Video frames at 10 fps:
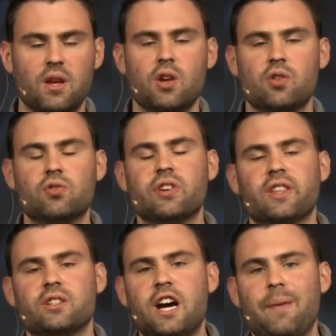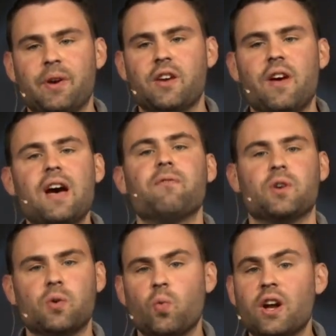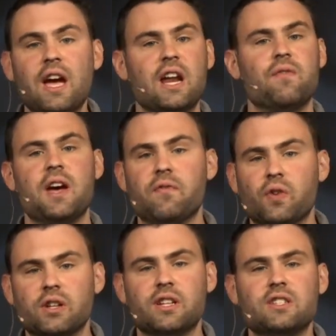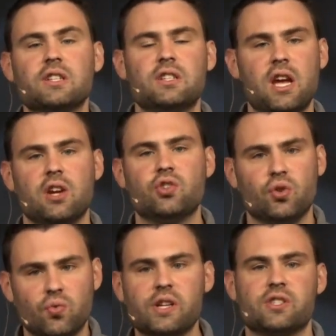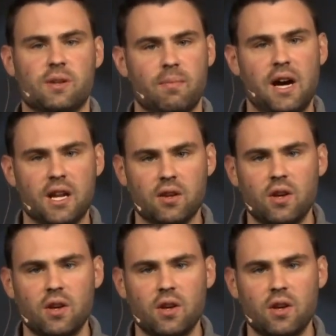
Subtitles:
Look at the topic of effort. What kind of effort does it take to reach somebody?